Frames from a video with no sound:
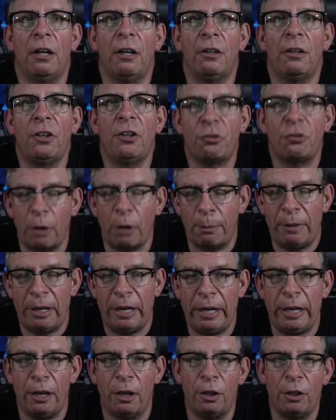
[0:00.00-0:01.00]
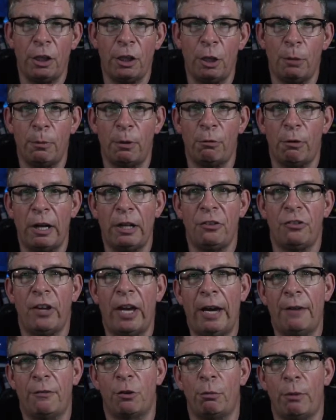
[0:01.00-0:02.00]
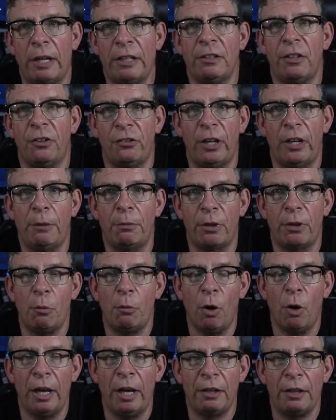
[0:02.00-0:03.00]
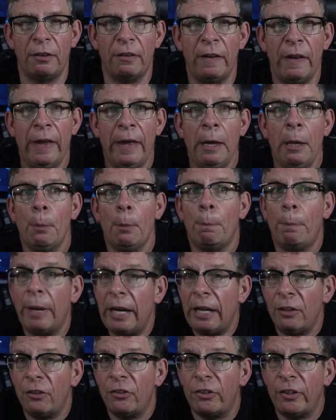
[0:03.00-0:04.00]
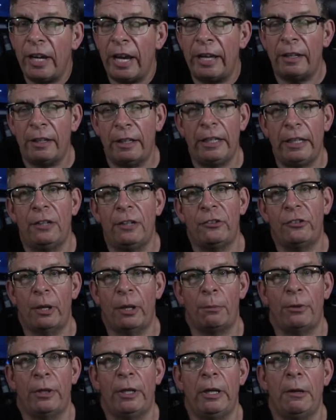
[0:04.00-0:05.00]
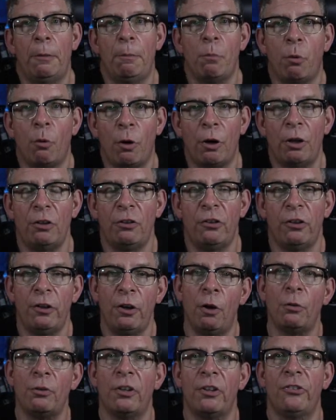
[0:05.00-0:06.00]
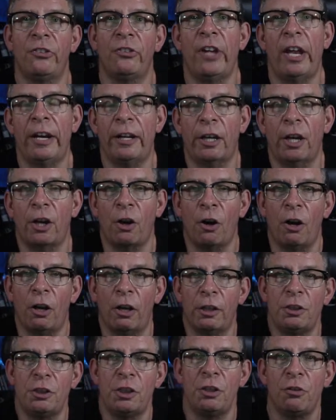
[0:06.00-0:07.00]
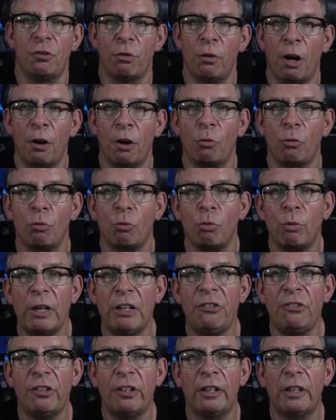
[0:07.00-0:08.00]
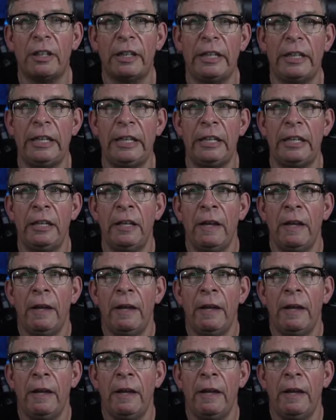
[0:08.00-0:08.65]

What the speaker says: discriminating on human rights, have the right to say what they want. But incidentally, it's something important to note that Seneca College in Toronto recently